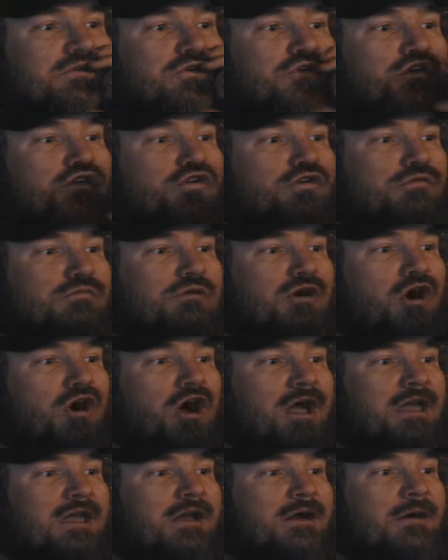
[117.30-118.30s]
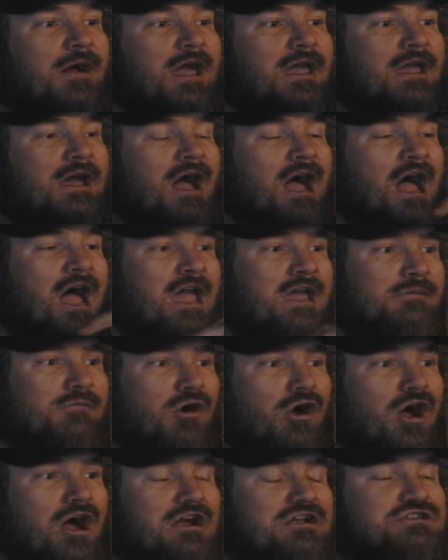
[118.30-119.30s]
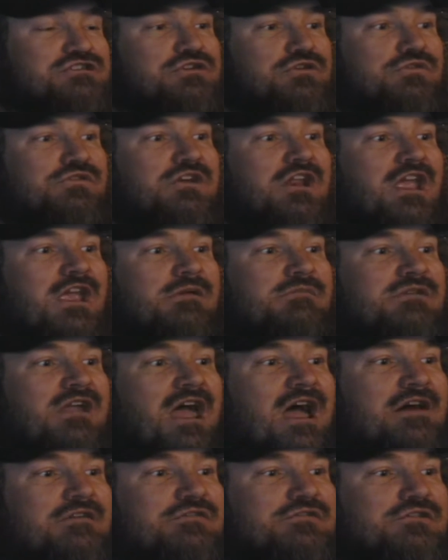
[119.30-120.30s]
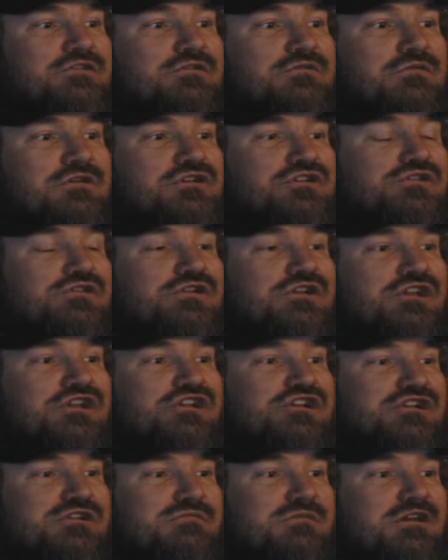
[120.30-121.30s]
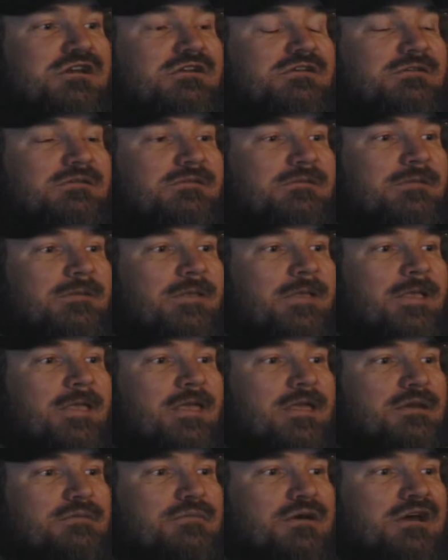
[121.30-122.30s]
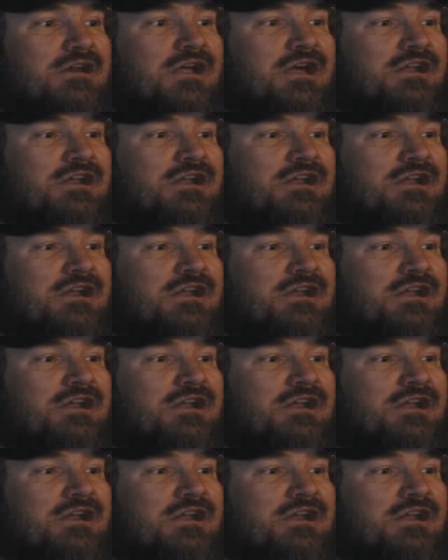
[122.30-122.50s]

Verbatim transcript: whom I, I, I am also named after, Richard E. Schmidt, but